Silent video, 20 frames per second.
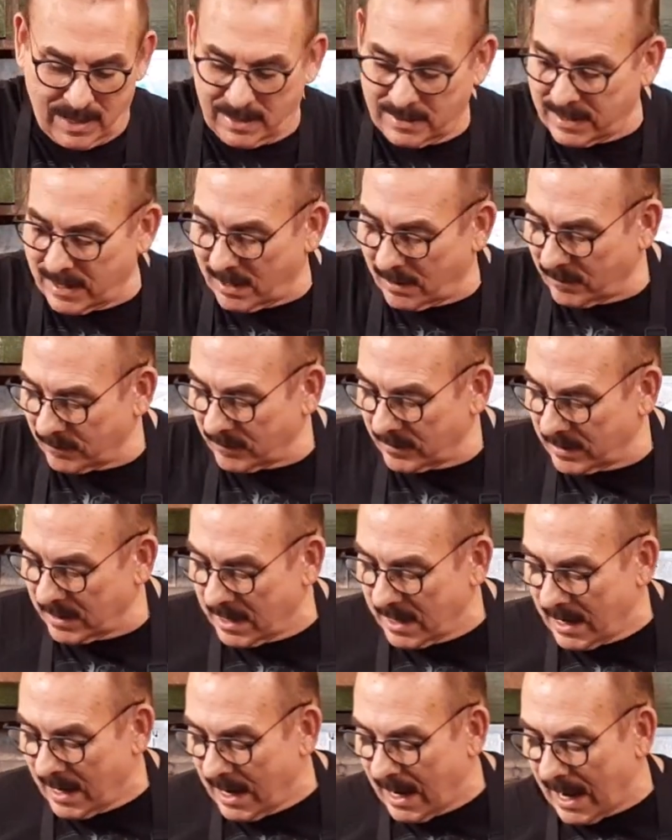now,
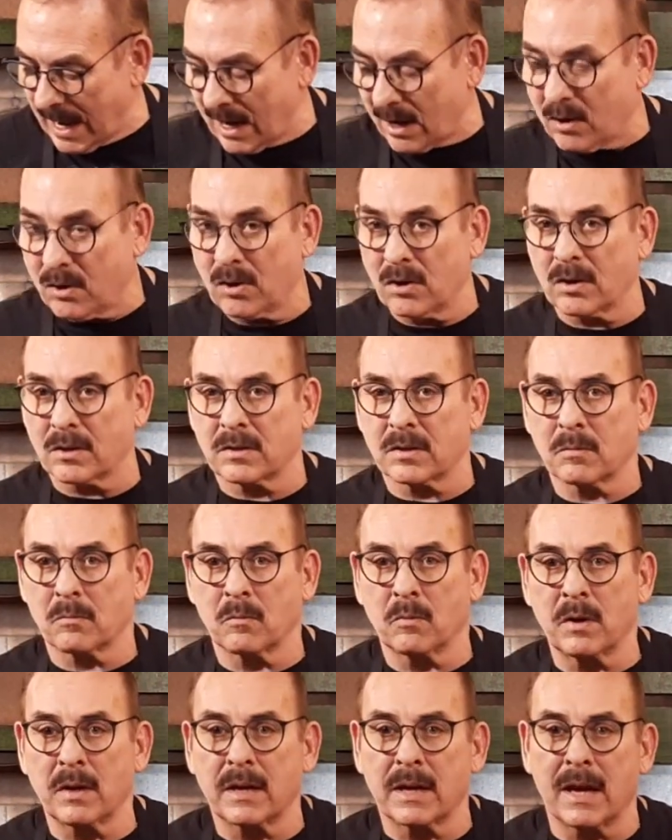
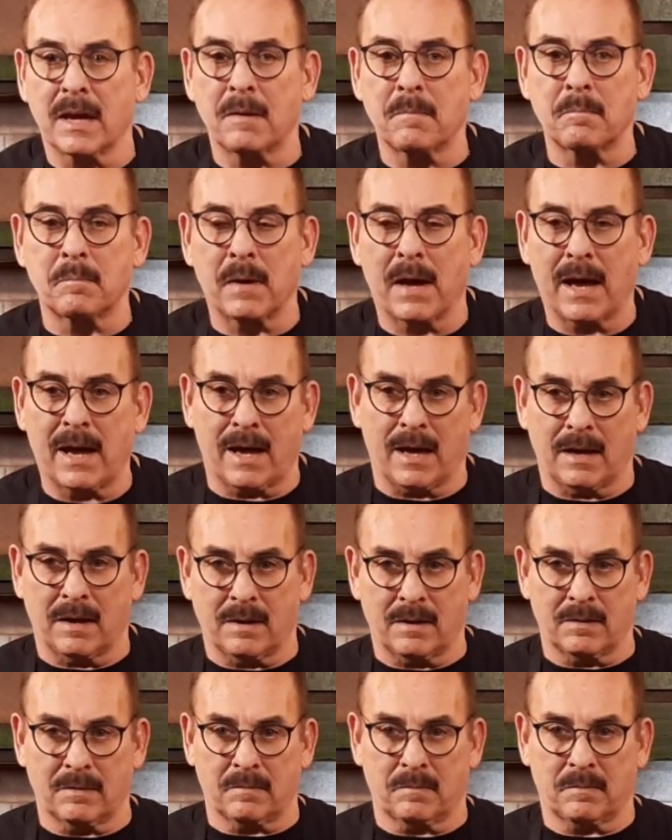we can't buy
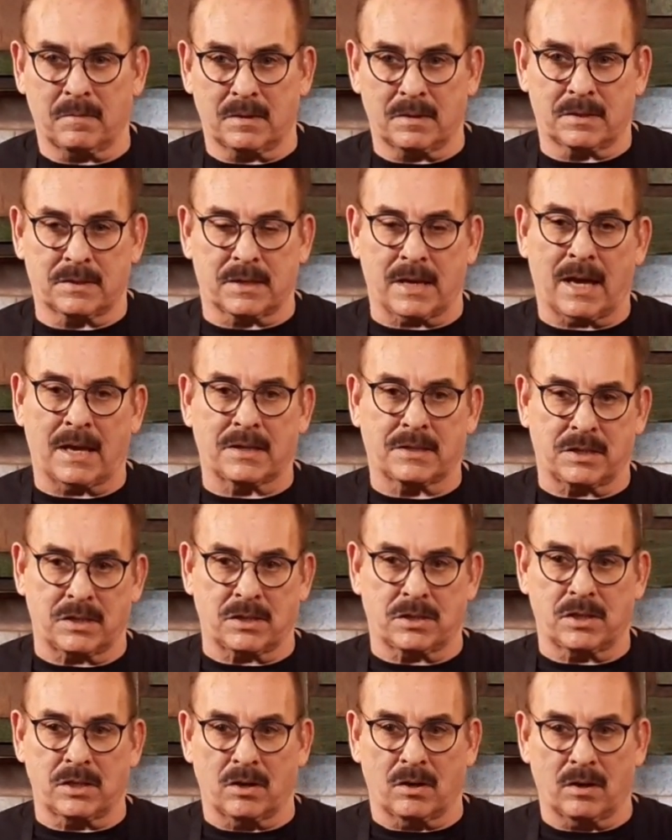
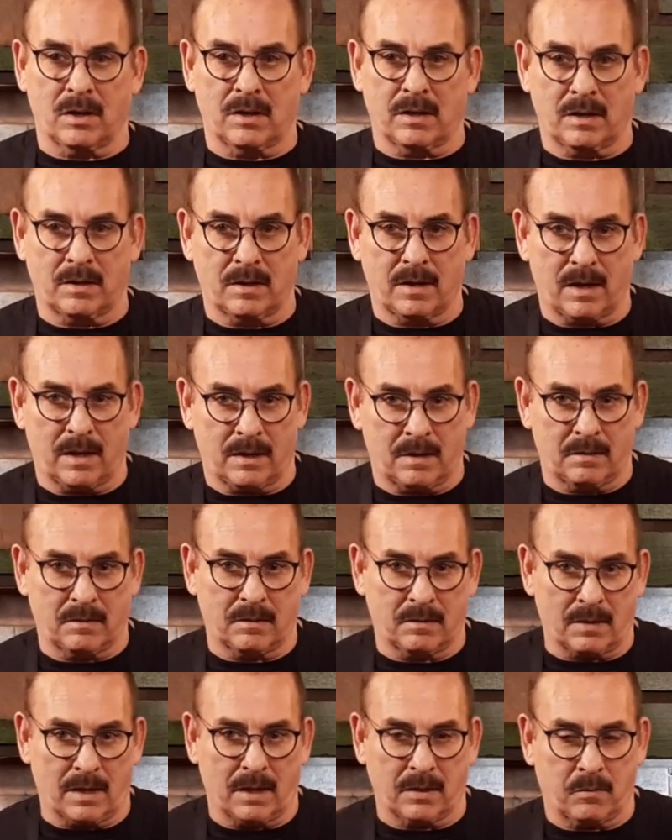sausage here
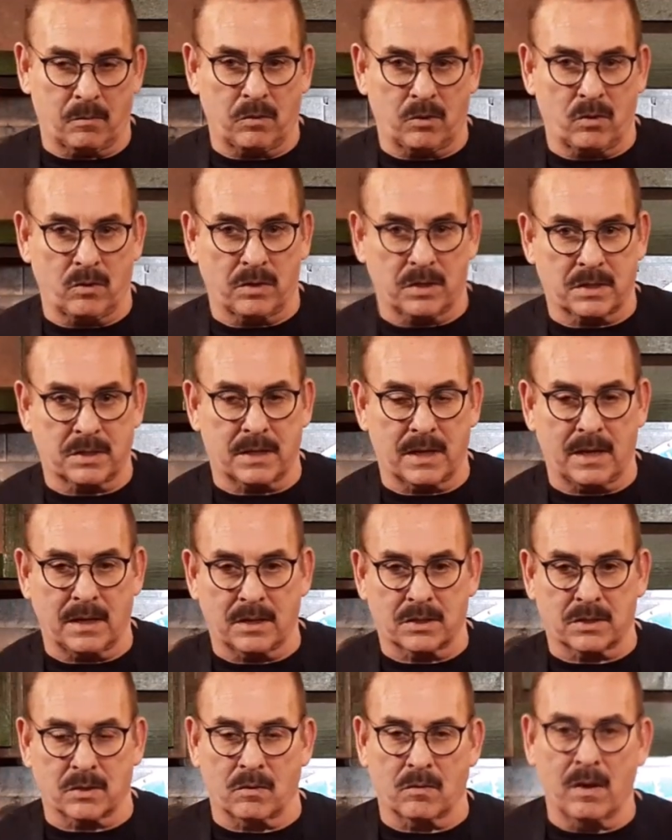and like we do in the
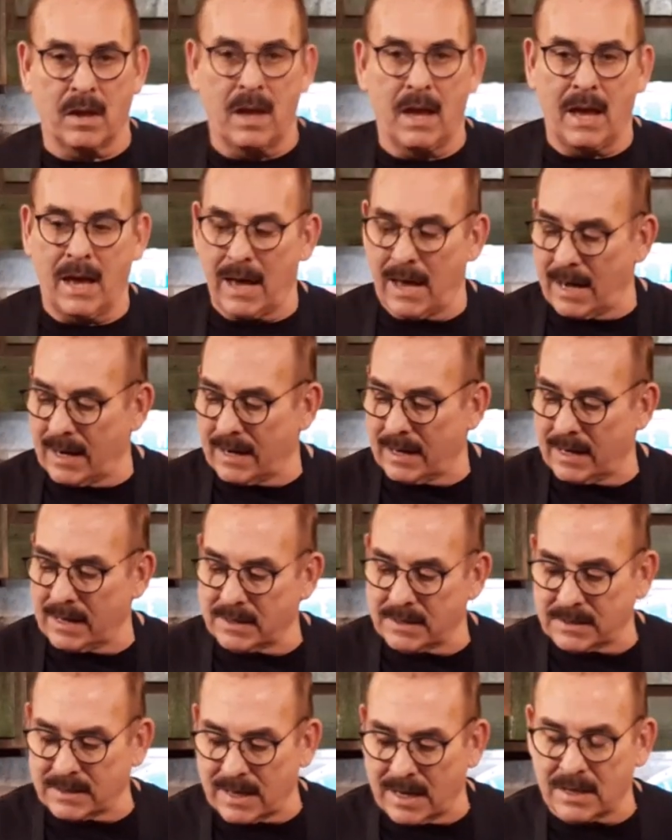States. So I
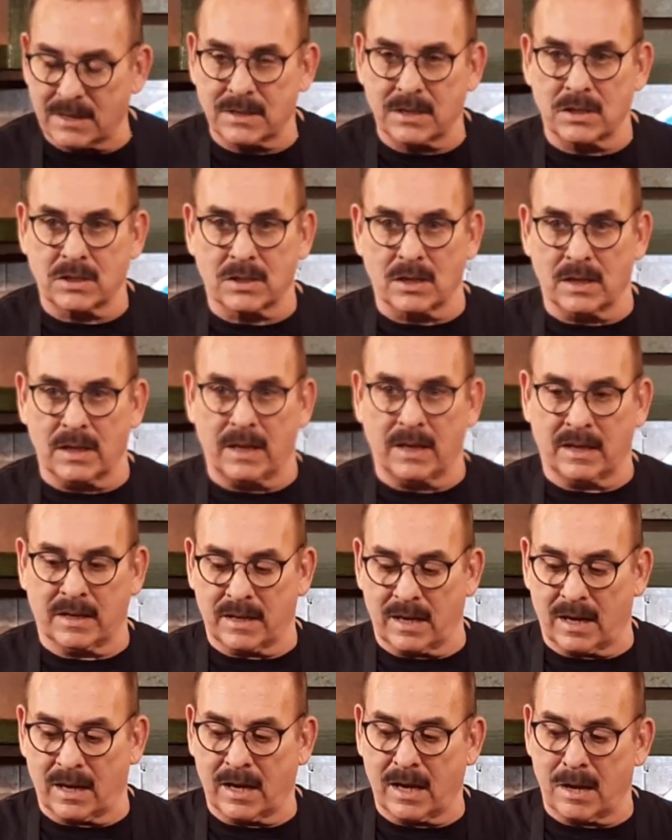got sausage link
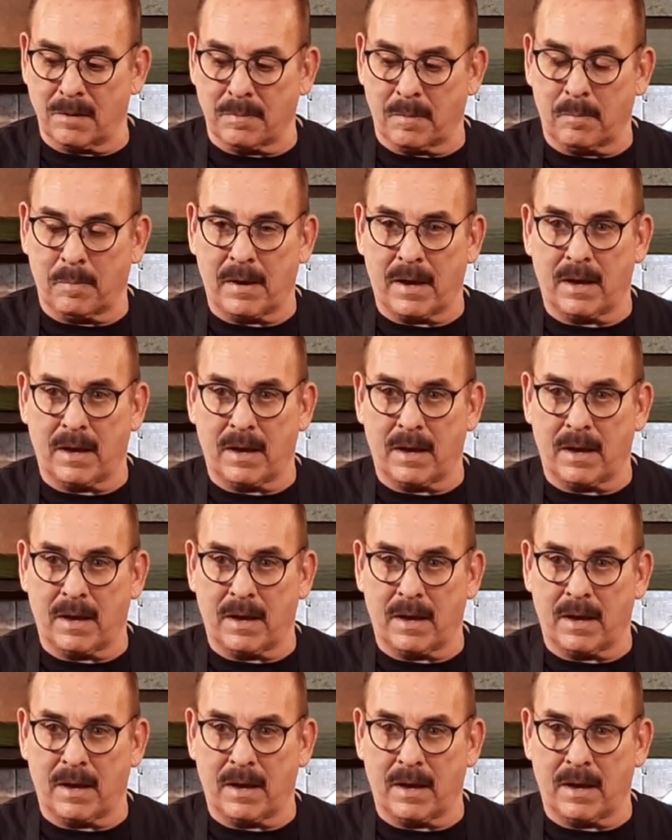and I cut up a